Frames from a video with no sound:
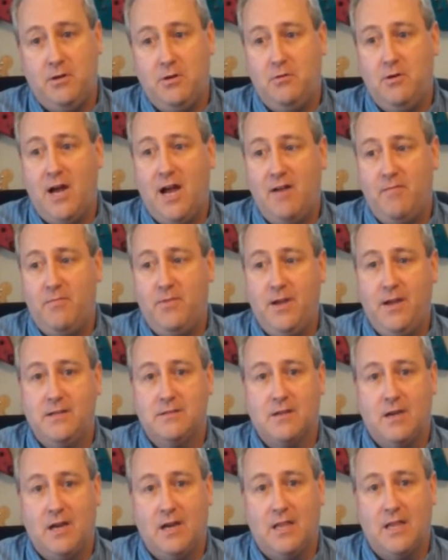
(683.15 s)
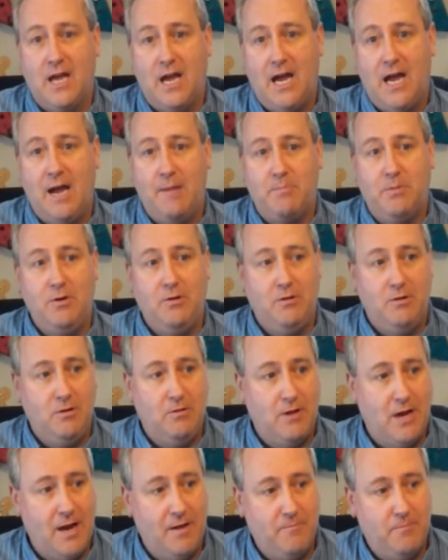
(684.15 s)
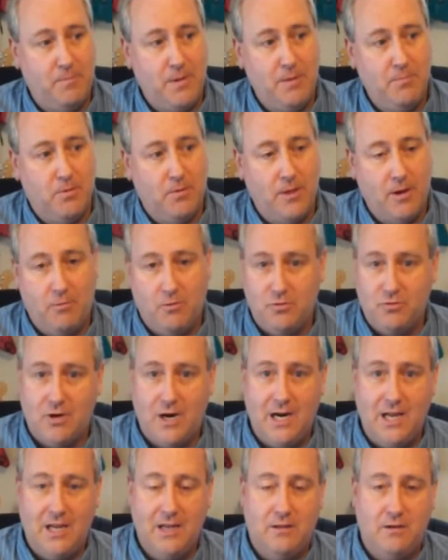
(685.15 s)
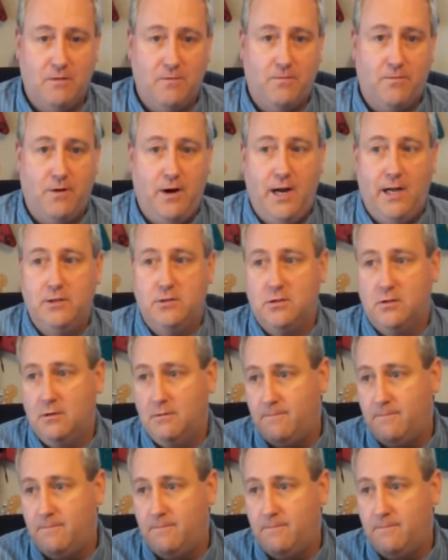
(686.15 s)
You do have things like that happen. You do have people that will try to get their friends,